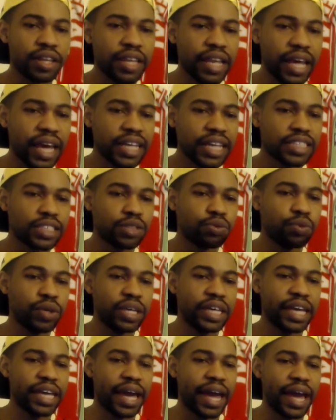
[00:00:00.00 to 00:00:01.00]
Next,
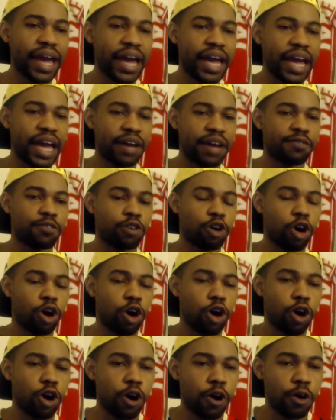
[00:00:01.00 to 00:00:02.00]
we have
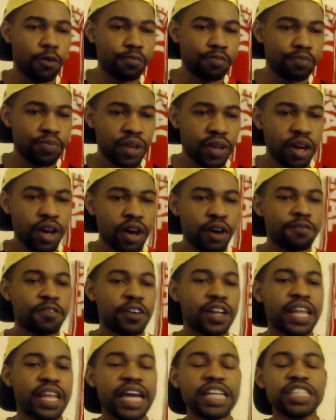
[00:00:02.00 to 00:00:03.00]

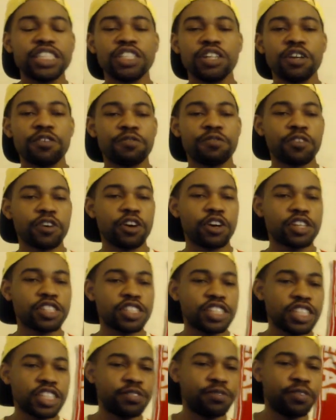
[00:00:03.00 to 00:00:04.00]
Valencia
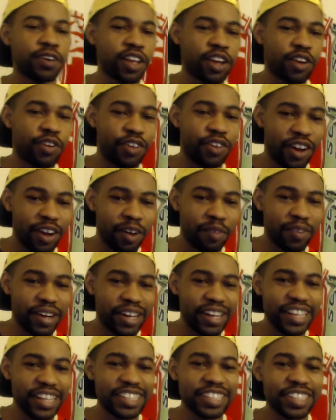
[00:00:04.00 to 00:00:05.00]
versus Villarreal,
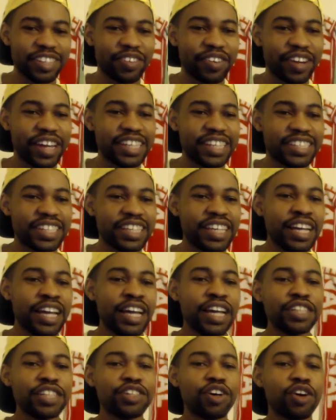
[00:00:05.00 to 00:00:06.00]
man. It's crazy.
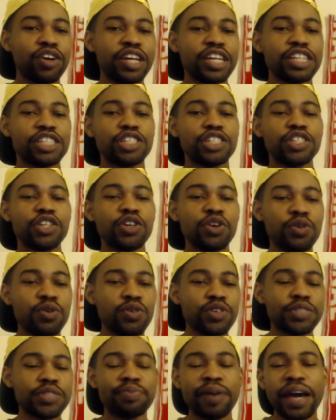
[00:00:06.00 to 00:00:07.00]
So there's
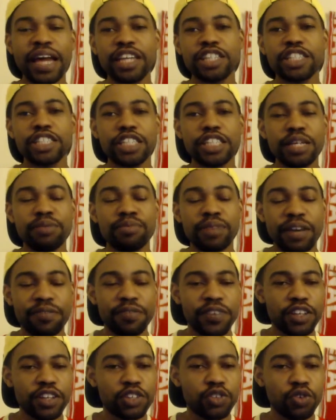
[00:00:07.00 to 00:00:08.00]
two Spanish teams
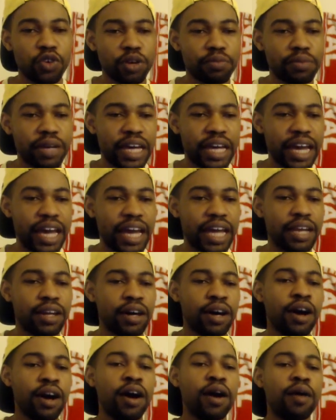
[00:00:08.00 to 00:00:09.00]
left in the tournament, and
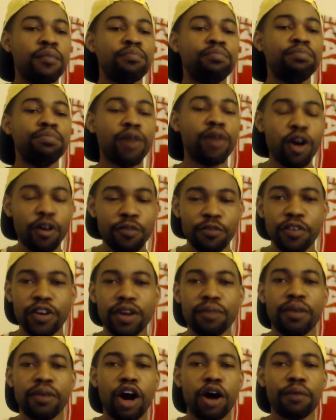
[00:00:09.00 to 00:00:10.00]
both of
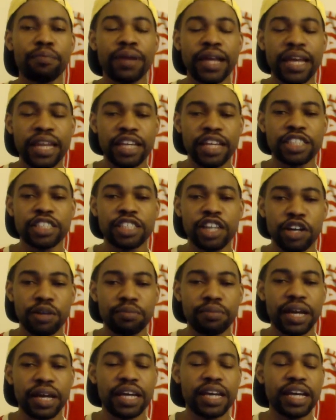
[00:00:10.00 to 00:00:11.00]
them are playing each
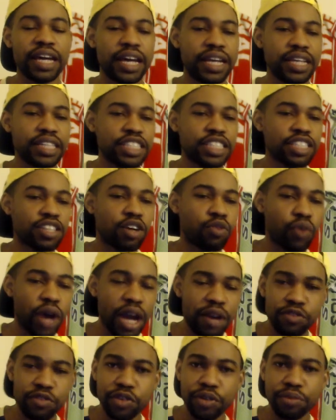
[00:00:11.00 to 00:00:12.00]
other, man. And this is a
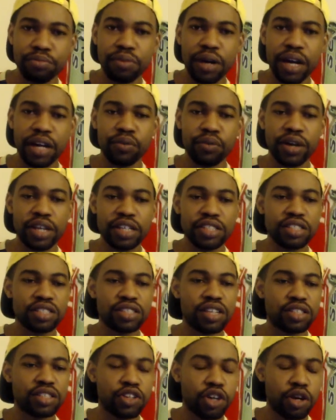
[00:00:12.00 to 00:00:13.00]
rivalry, by the way. This is
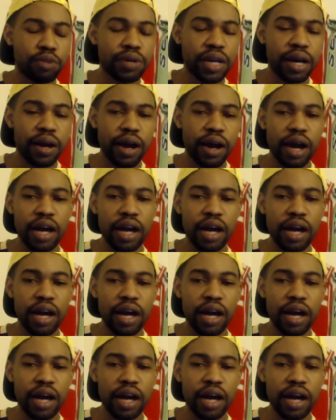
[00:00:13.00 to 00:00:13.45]
a derby.